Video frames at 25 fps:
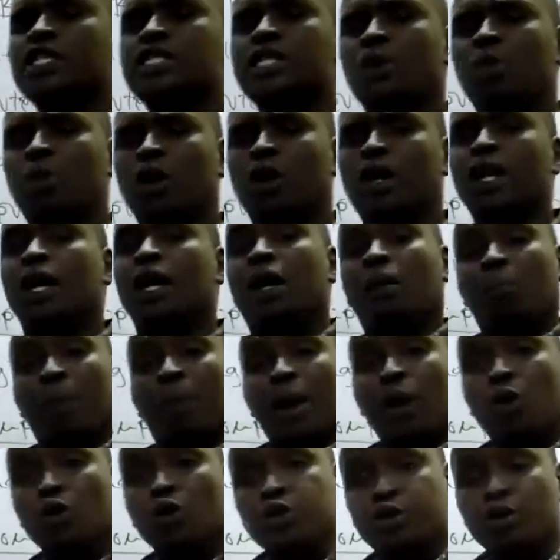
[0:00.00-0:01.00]
is the what?
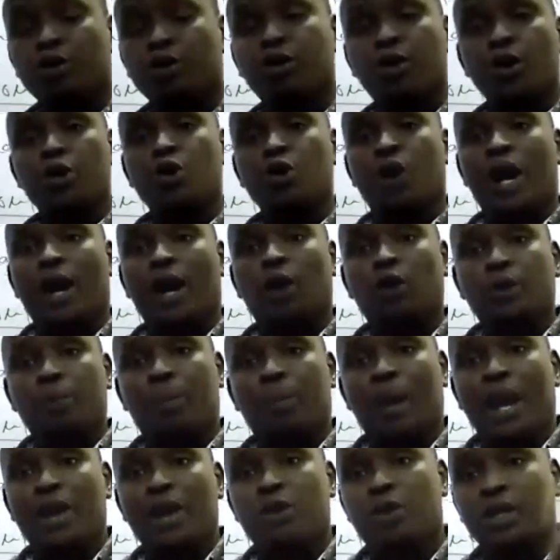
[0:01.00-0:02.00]
But also, you cannot
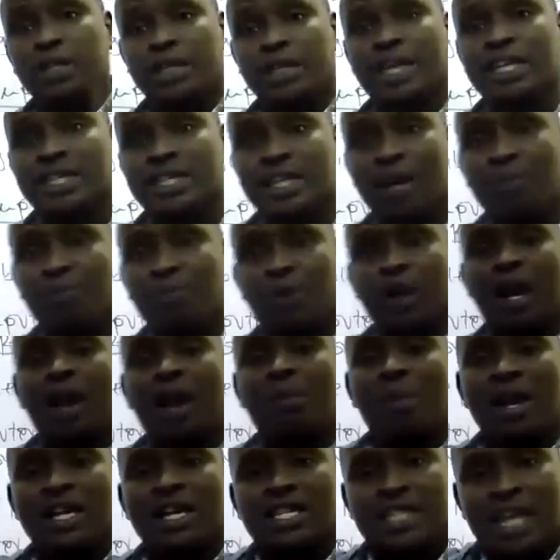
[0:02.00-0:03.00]
prioritize something
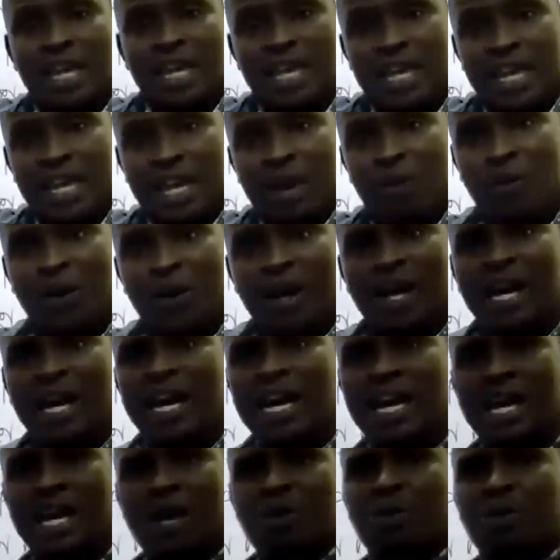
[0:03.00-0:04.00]
kama itaingia kwa
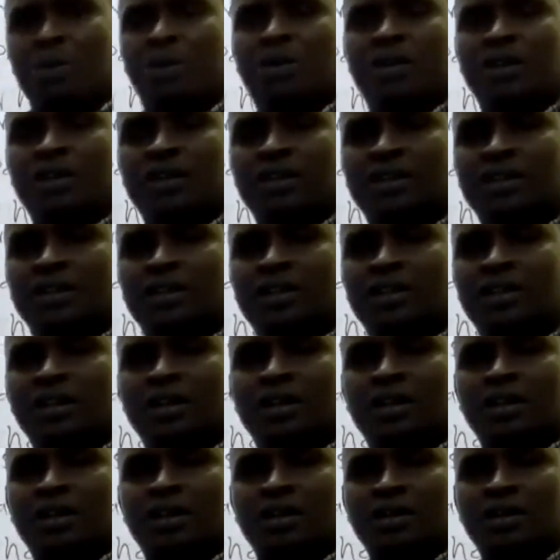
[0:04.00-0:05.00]
dedicated.
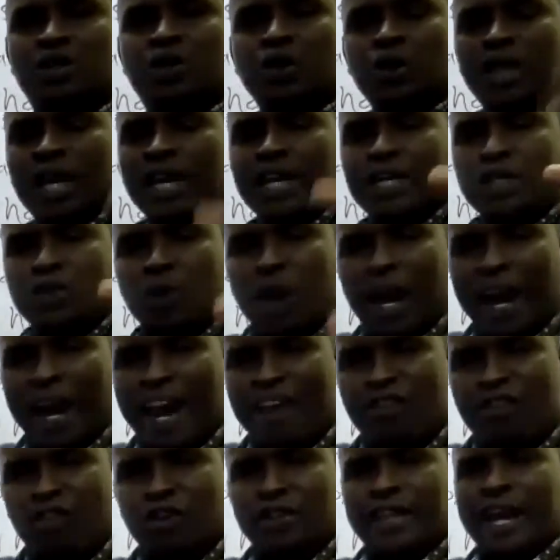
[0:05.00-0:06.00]
So that is why
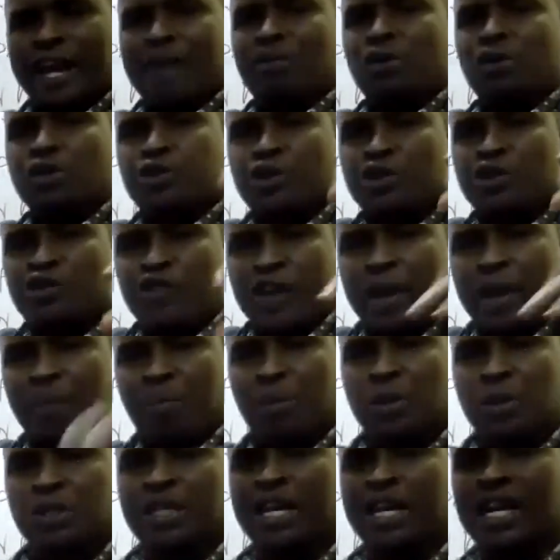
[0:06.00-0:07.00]
arrival time also is very
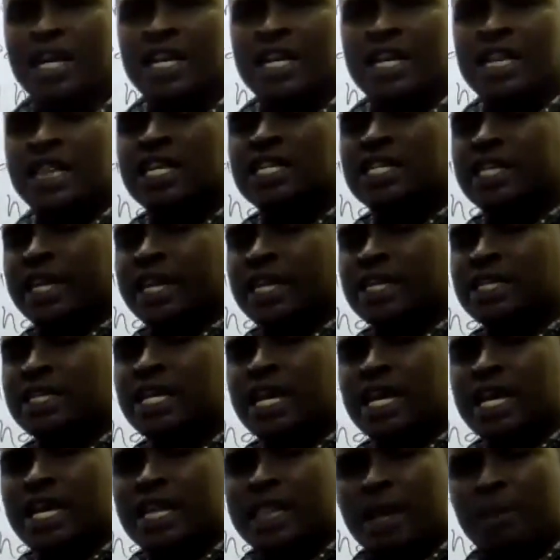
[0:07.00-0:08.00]
important in this case,
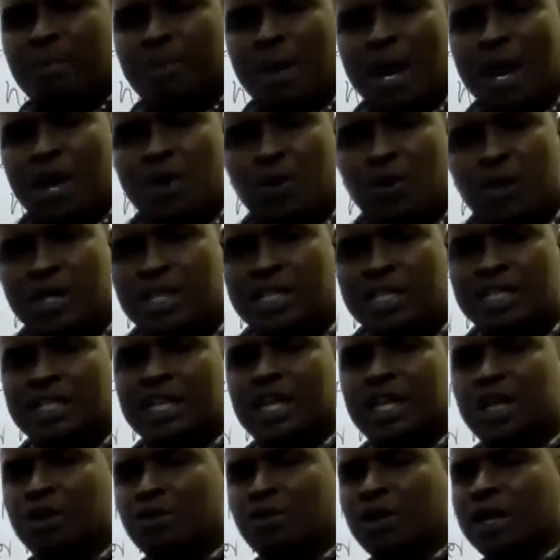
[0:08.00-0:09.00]
in the priority
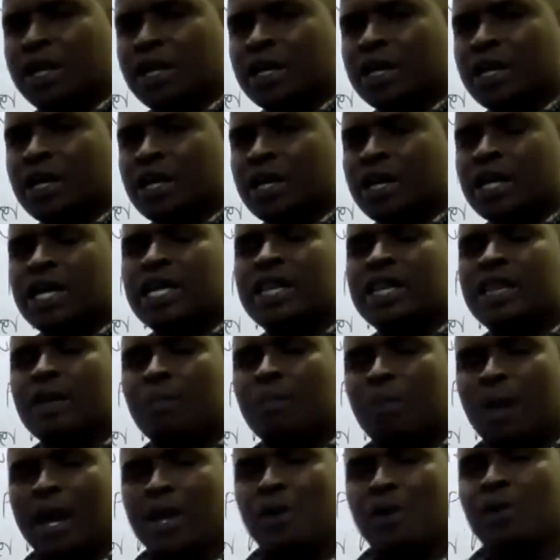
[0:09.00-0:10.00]
schedule, in
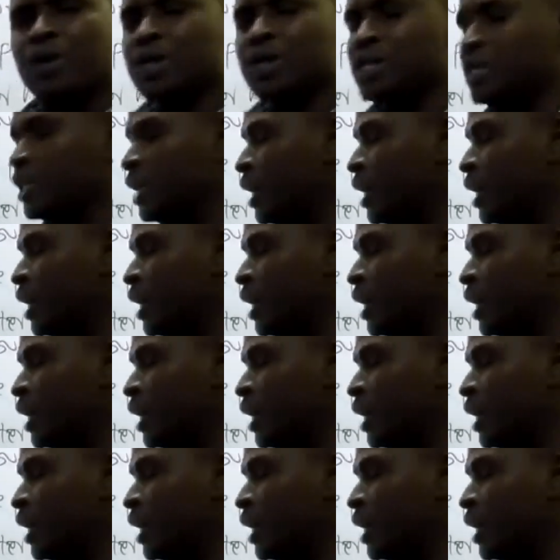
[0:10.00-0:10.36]
the priority.